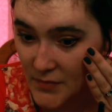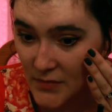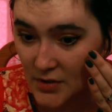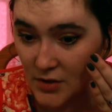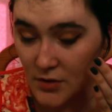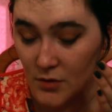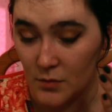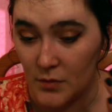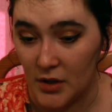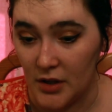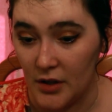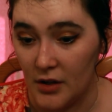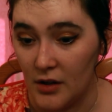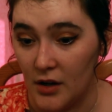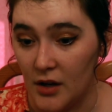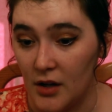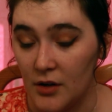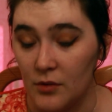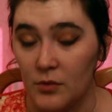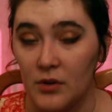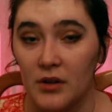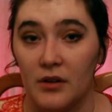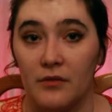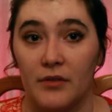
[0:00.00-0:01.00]
oh my
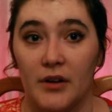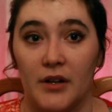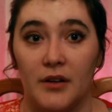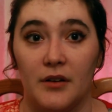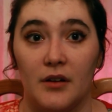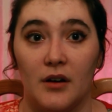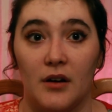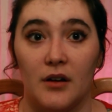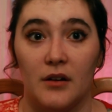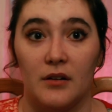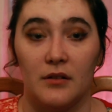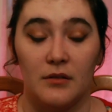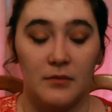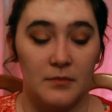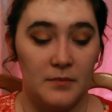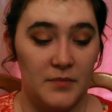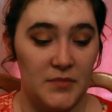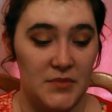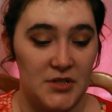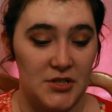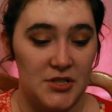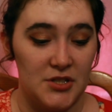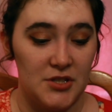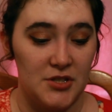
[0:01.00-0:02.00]
god, what have I done?
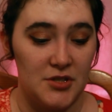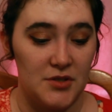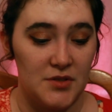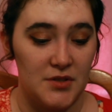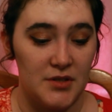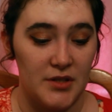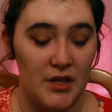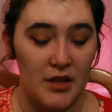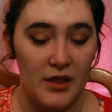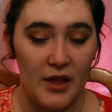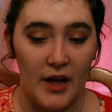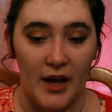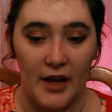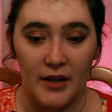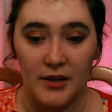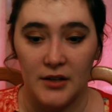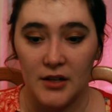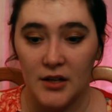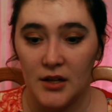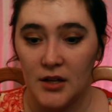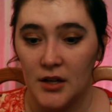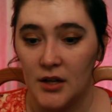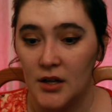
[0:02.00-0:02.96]
Did you see that?